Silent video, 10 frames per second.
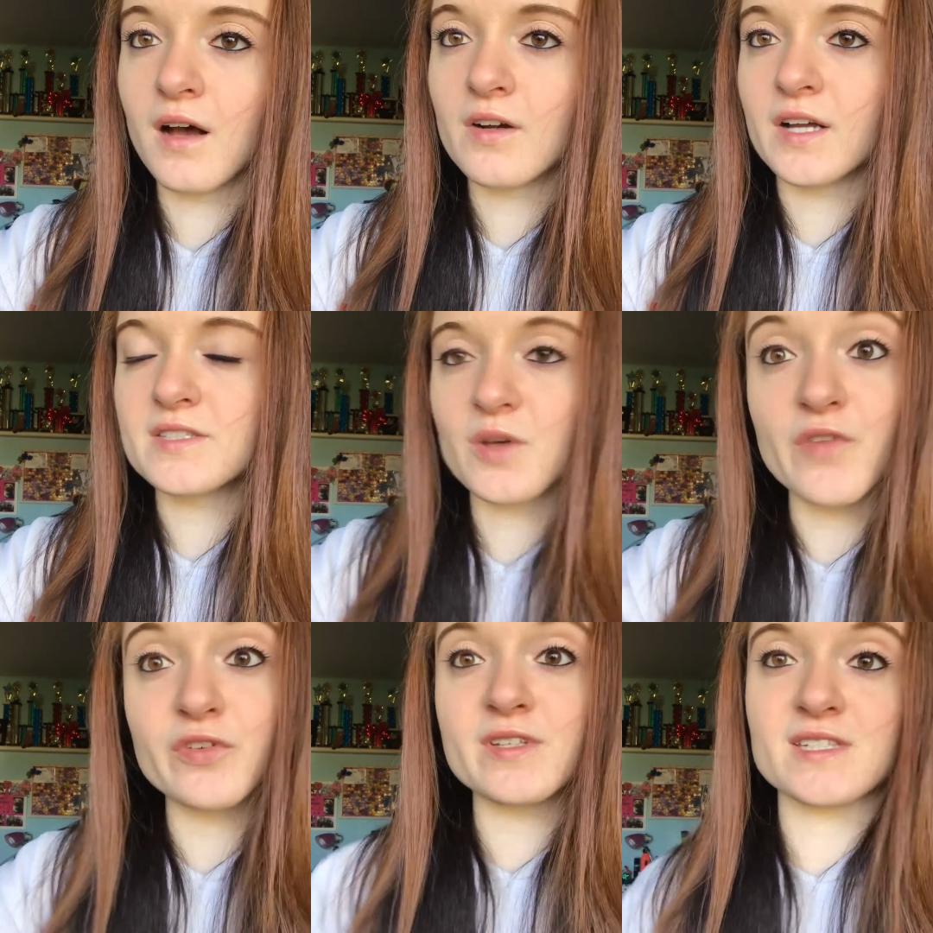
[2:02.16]
All right, so
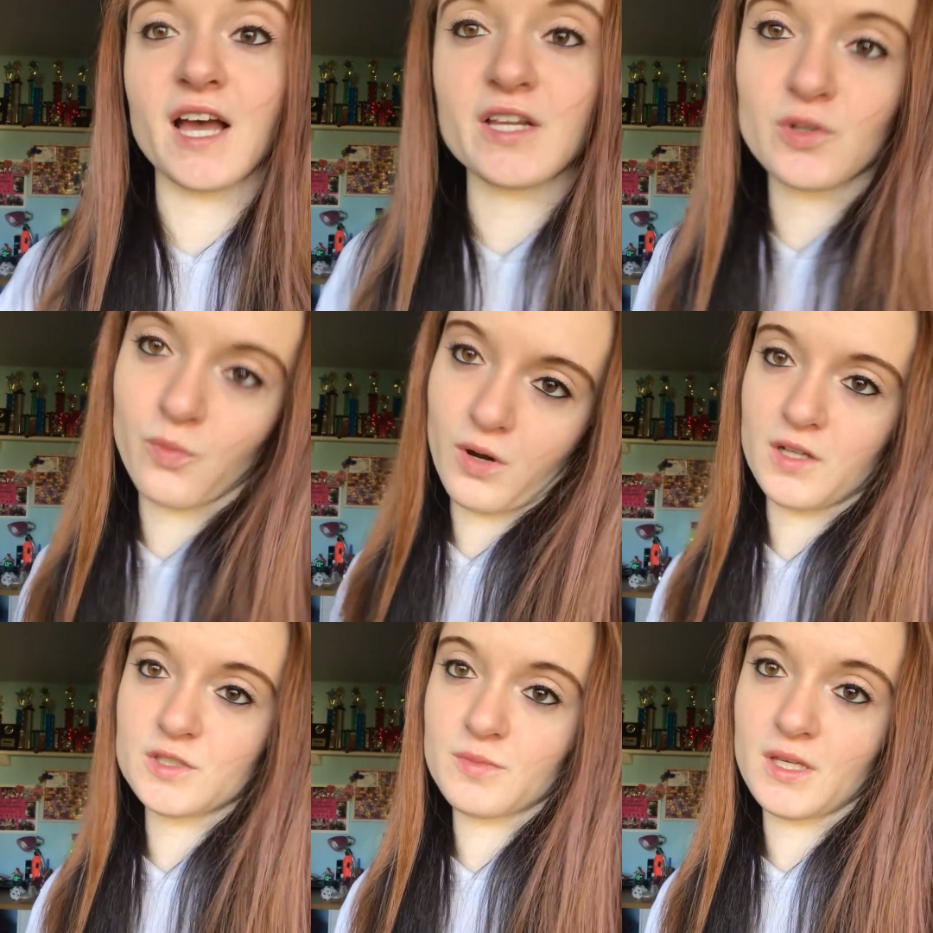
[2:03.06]
if you decide to
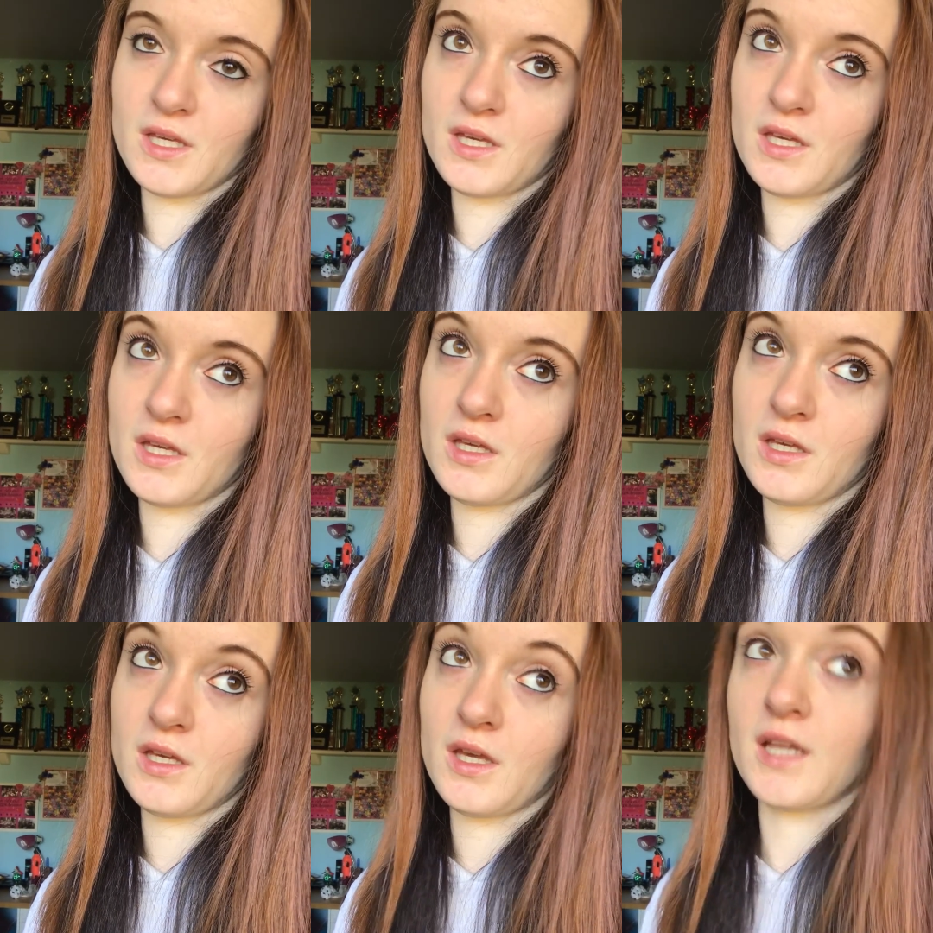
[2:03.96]
watch
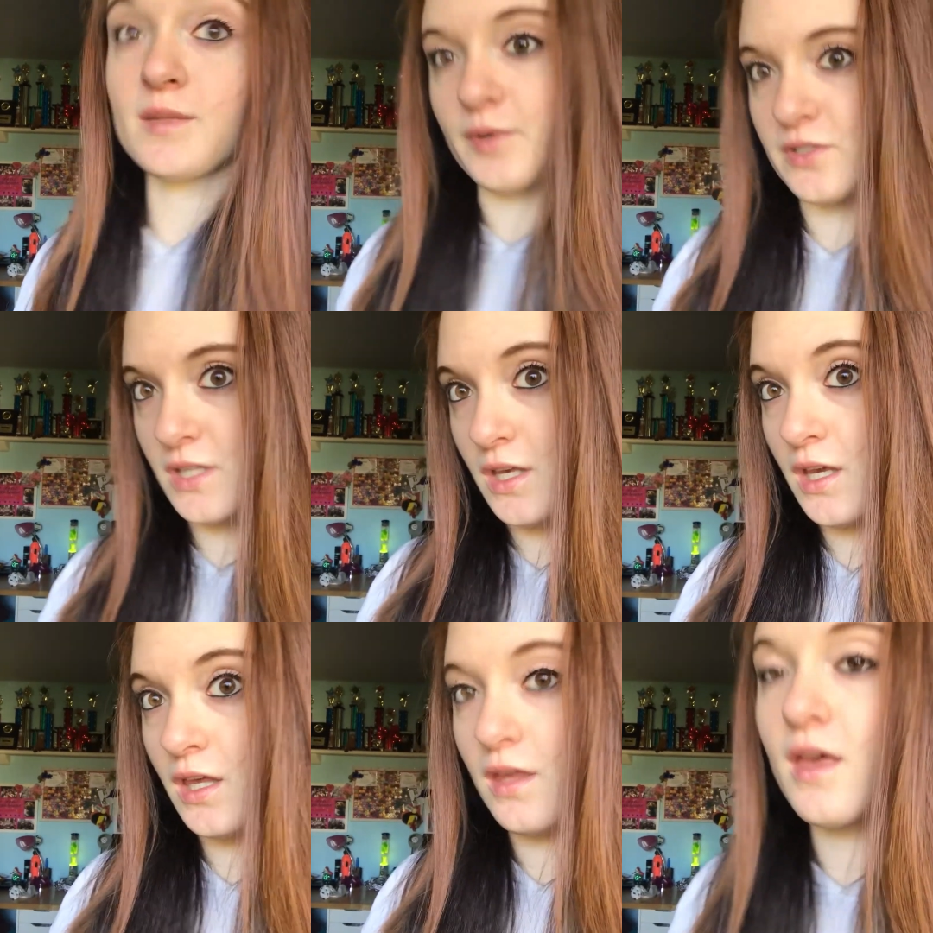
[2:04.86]
me get the
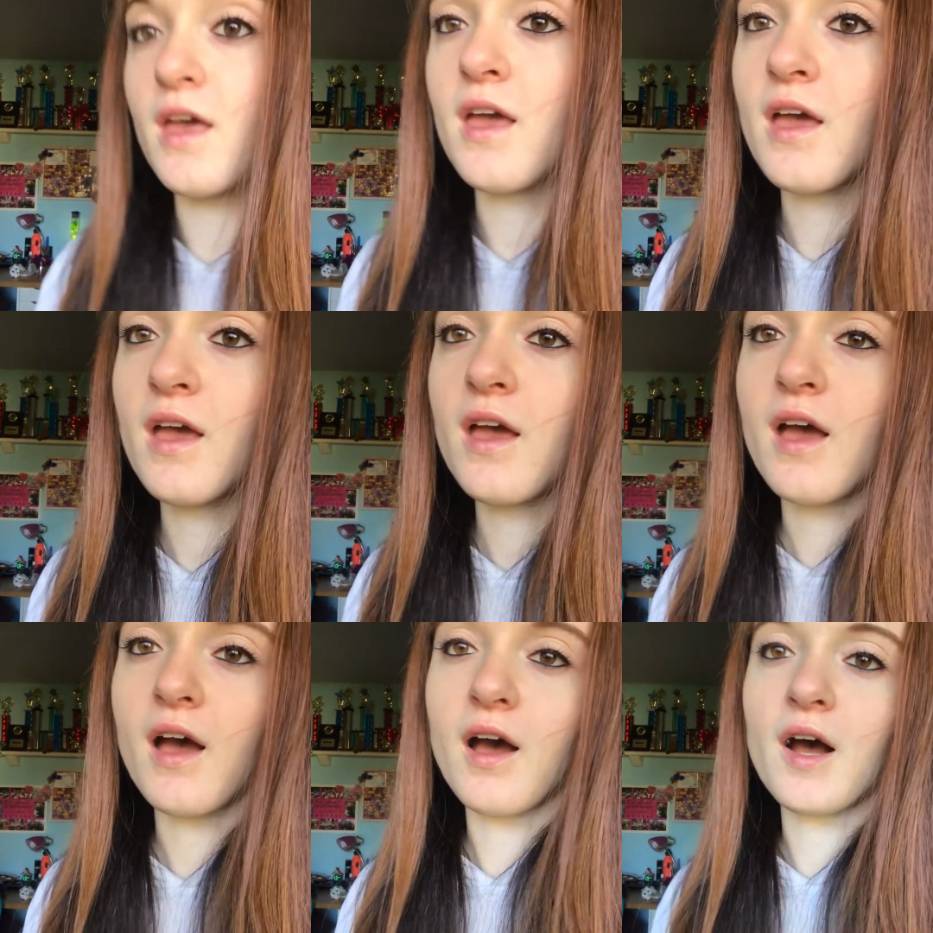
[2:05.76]
piercing,
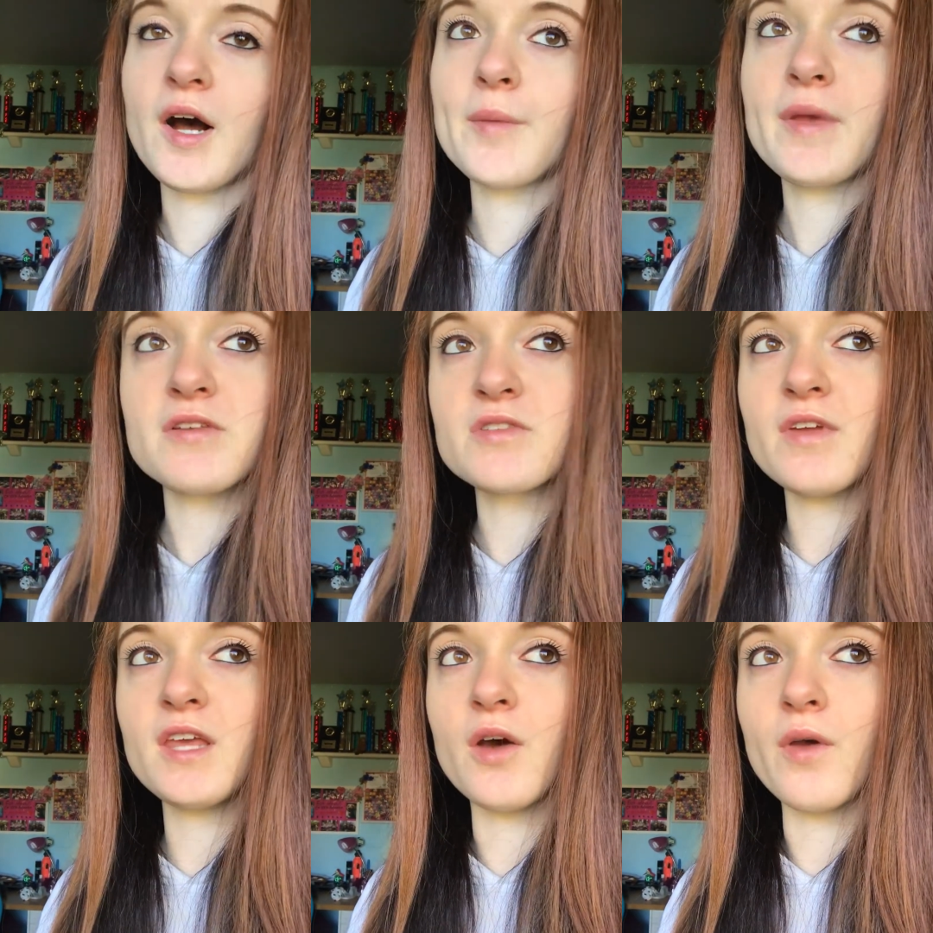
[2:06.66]
here's the
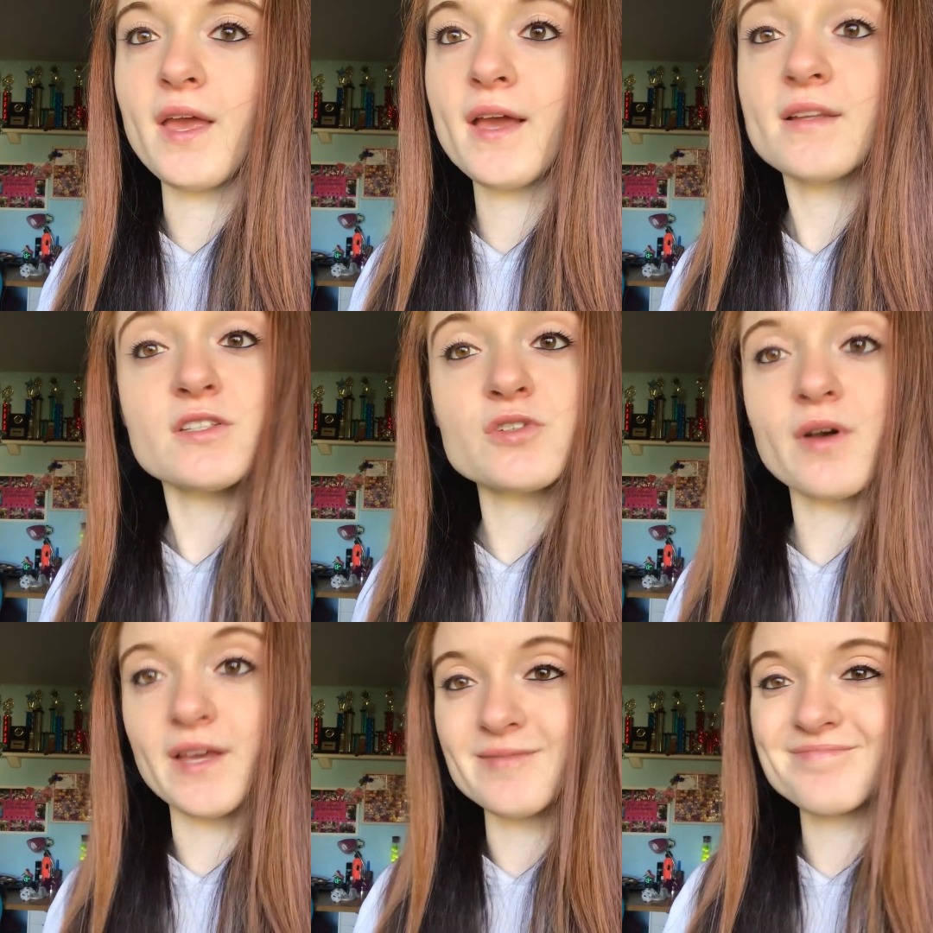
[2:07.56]
video and
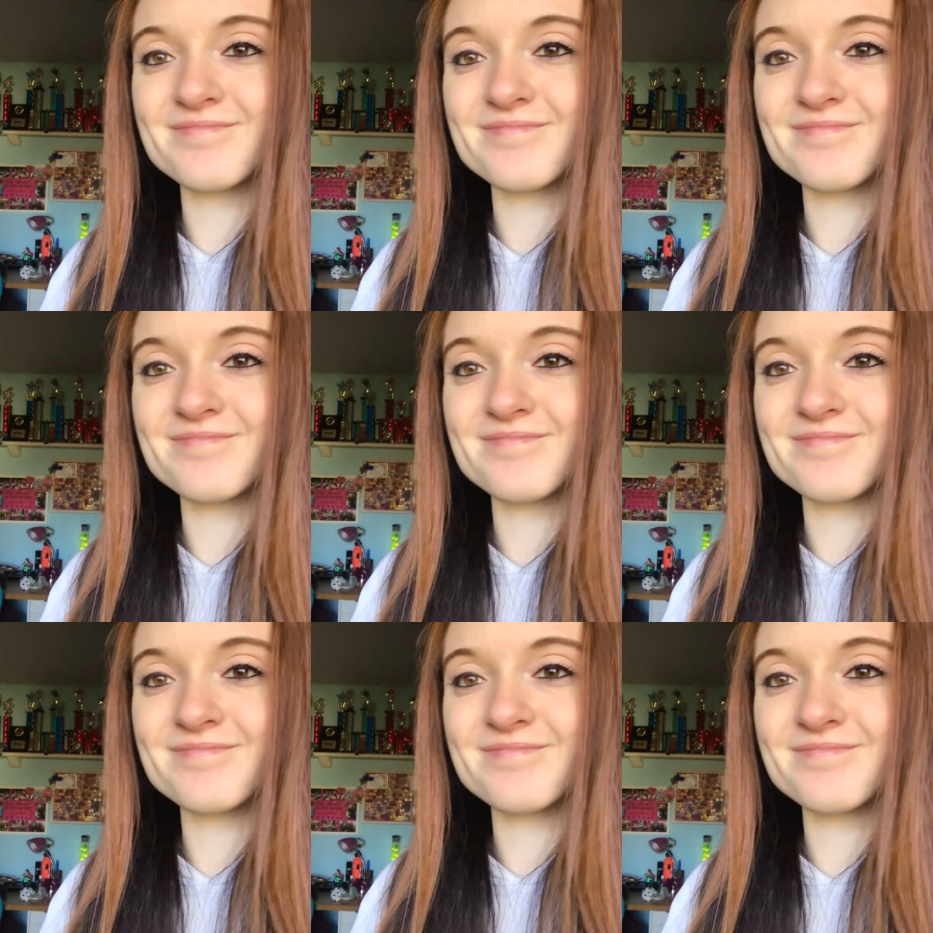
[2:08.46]
enjoy it.